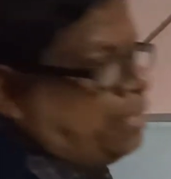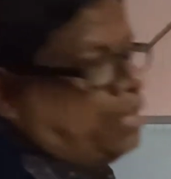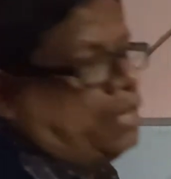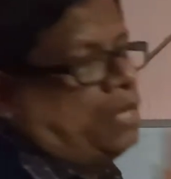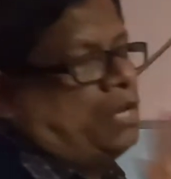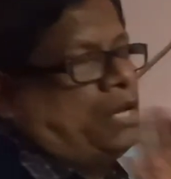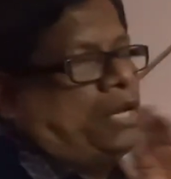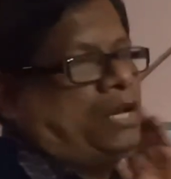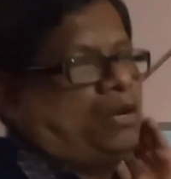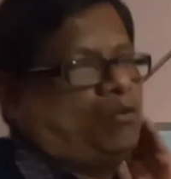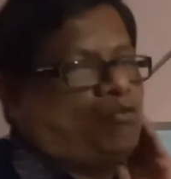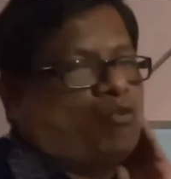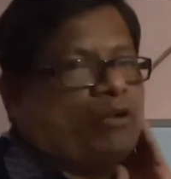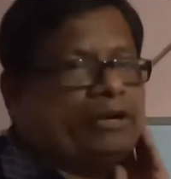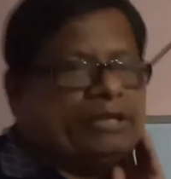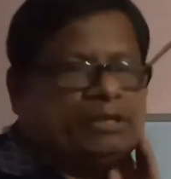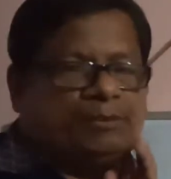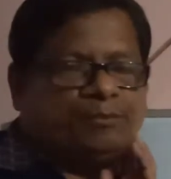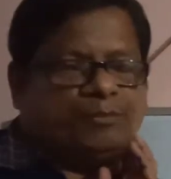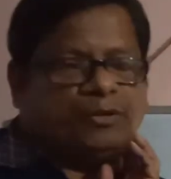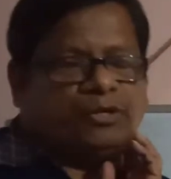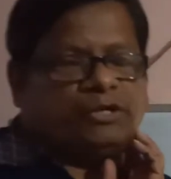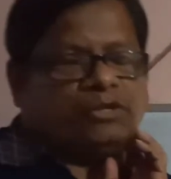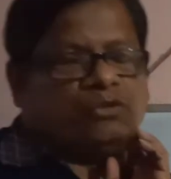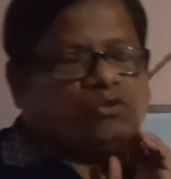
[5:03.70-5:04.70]
One
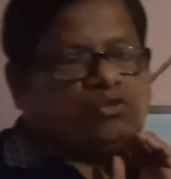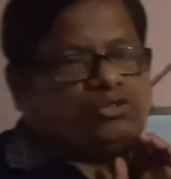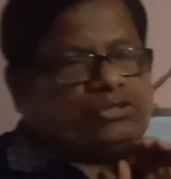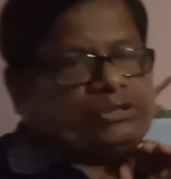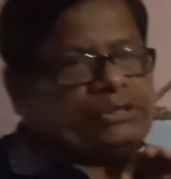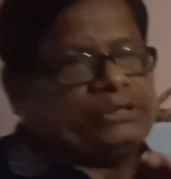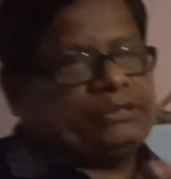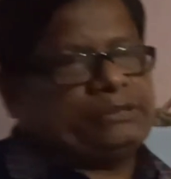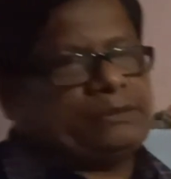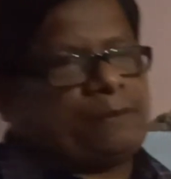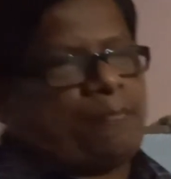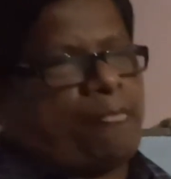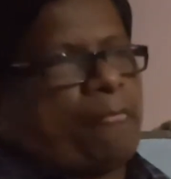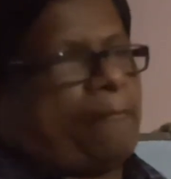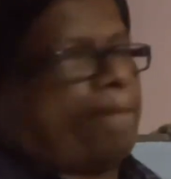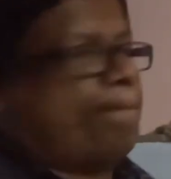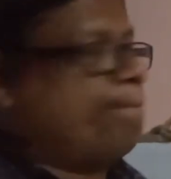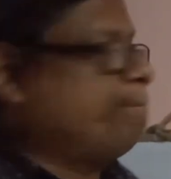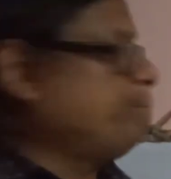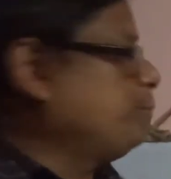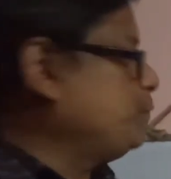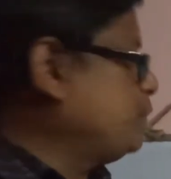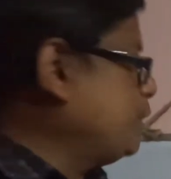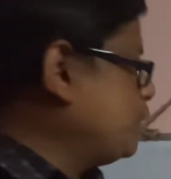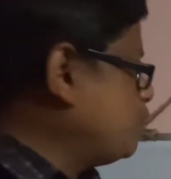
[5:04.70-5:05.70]
important question.
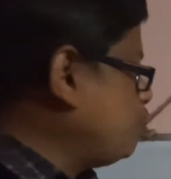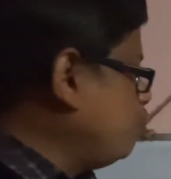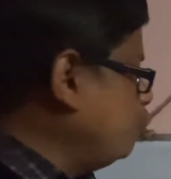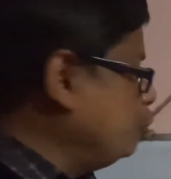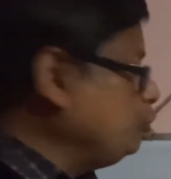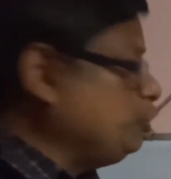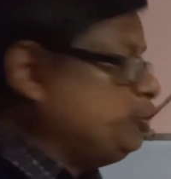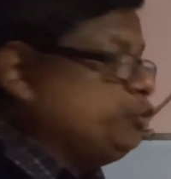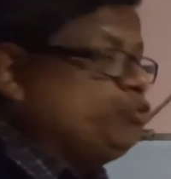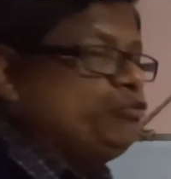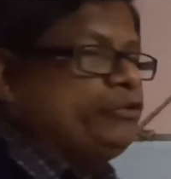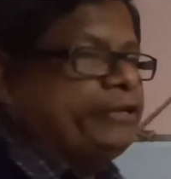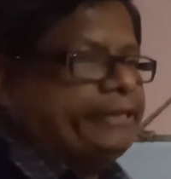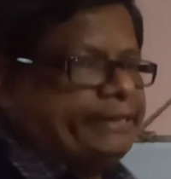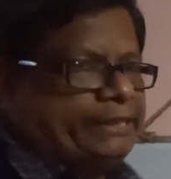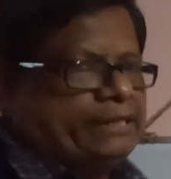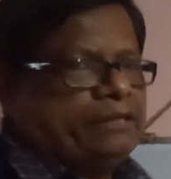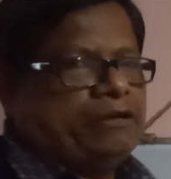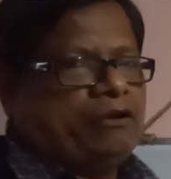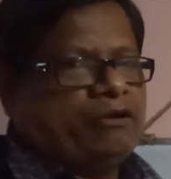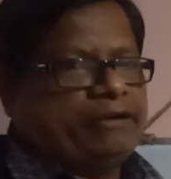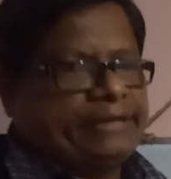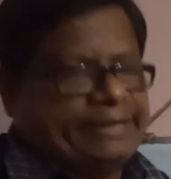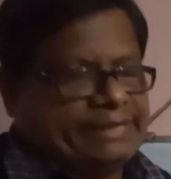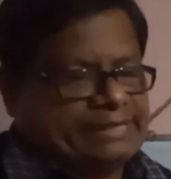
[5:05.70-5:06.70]
Continuity
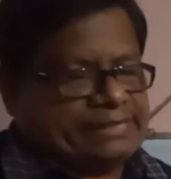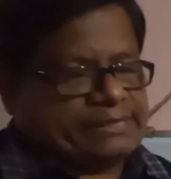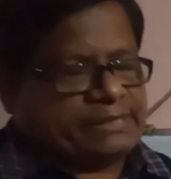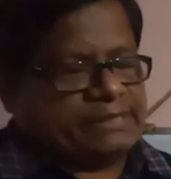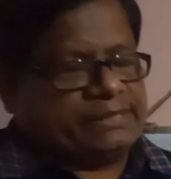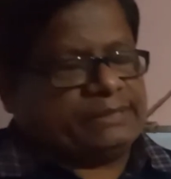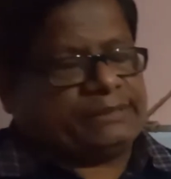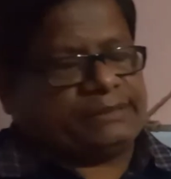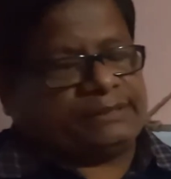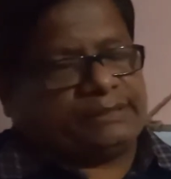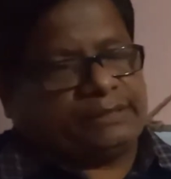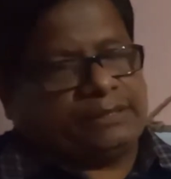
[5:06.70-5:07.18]
already discussed.